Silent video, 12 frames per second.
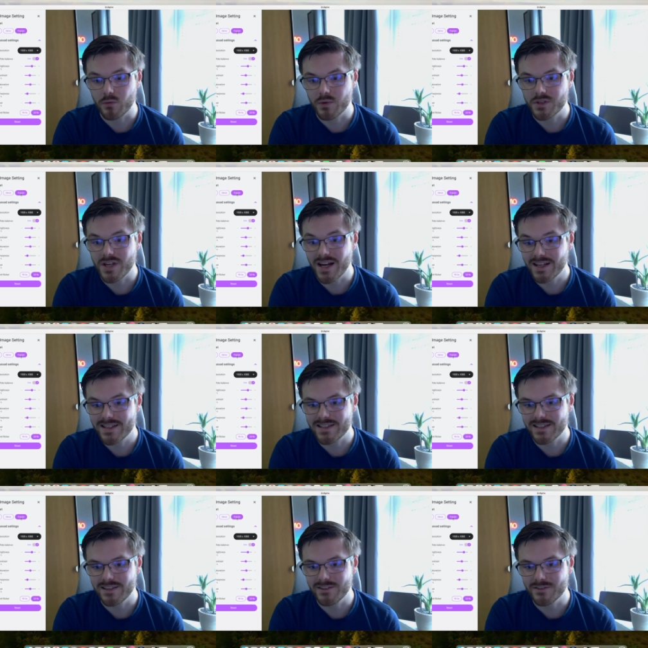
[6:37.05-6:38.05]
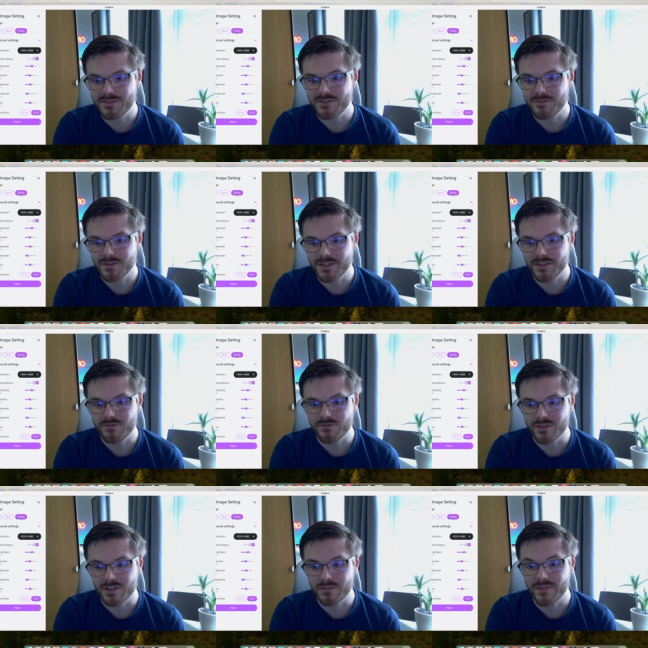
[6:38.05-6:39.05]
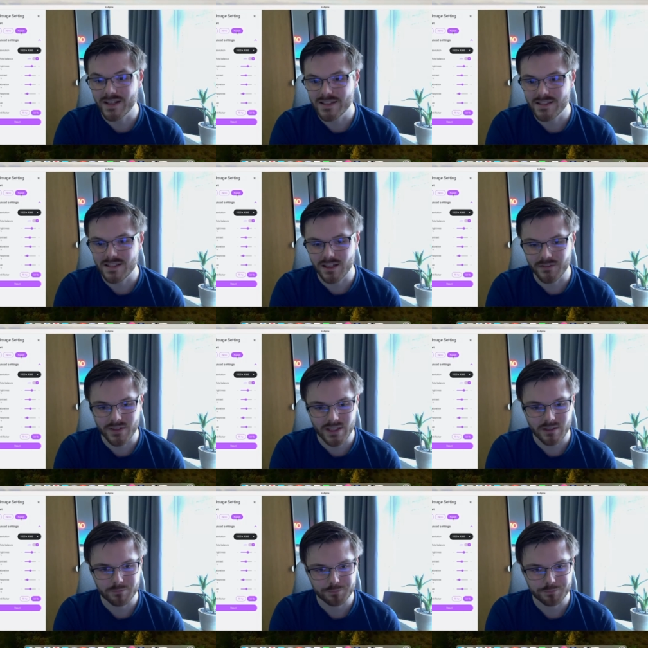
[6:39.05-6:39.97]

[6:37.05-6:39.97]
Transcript: which actually looks really, really fancy, I think.